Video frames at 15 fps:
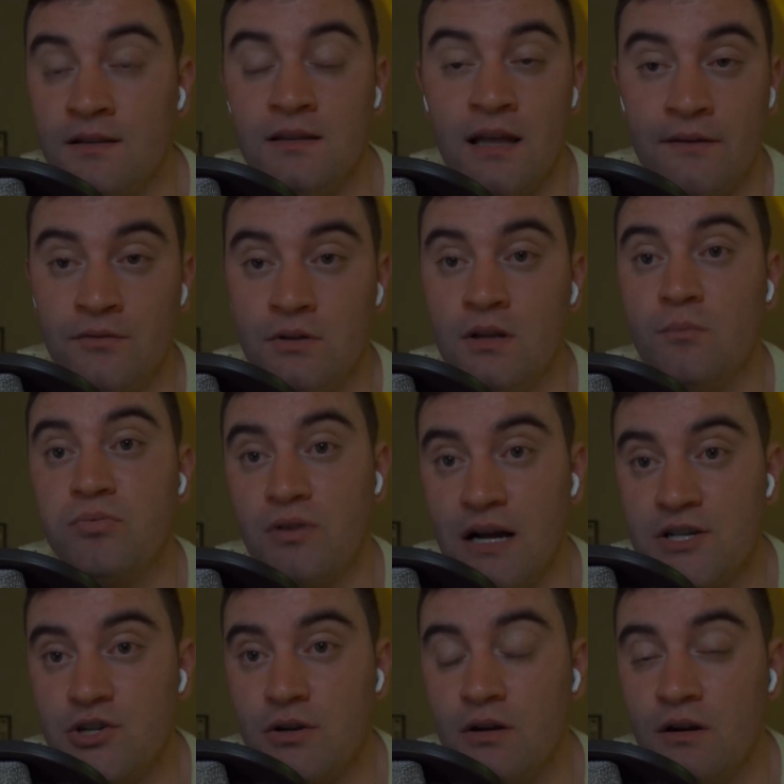The level of
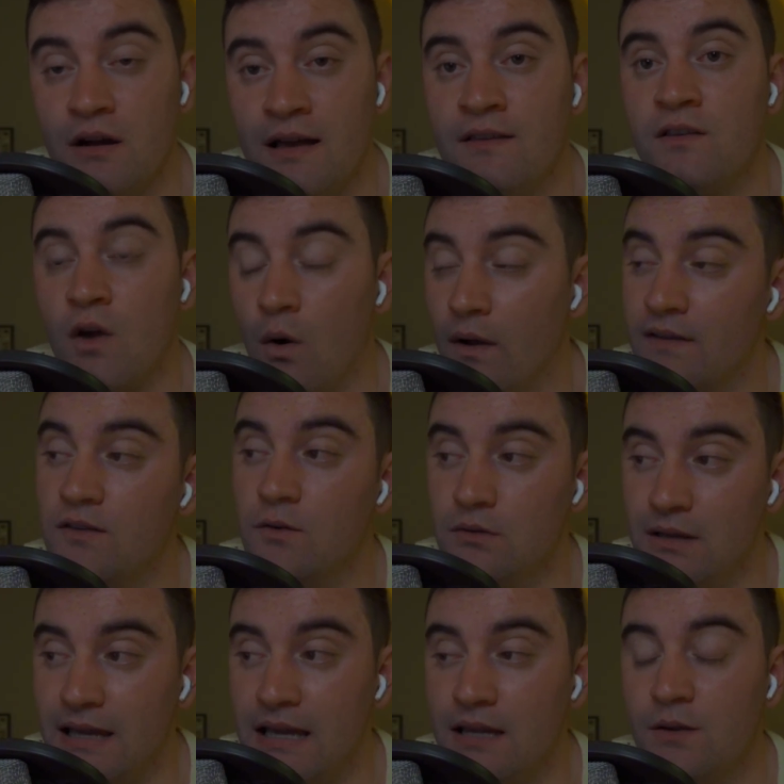pressure is going to
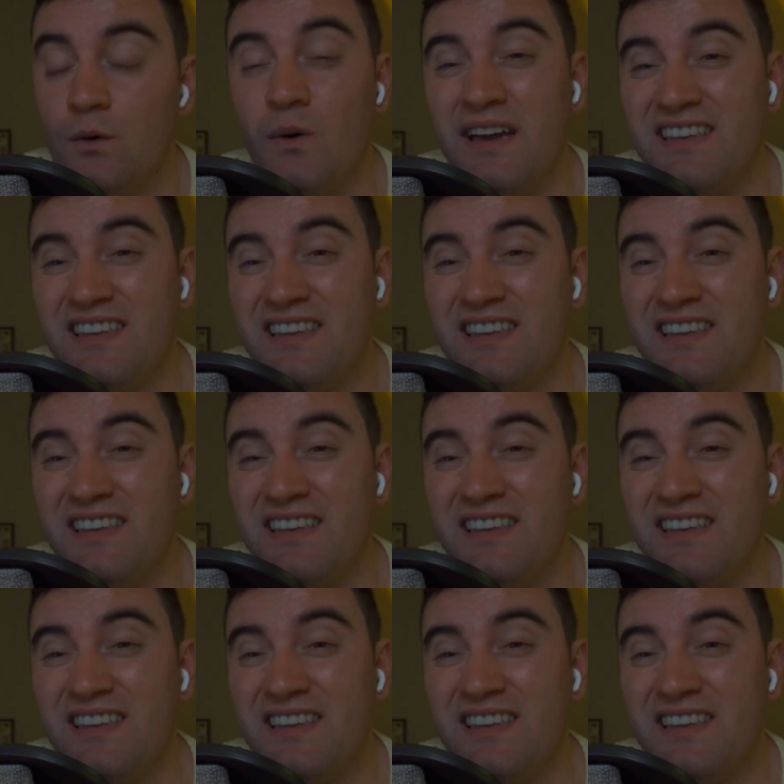lead to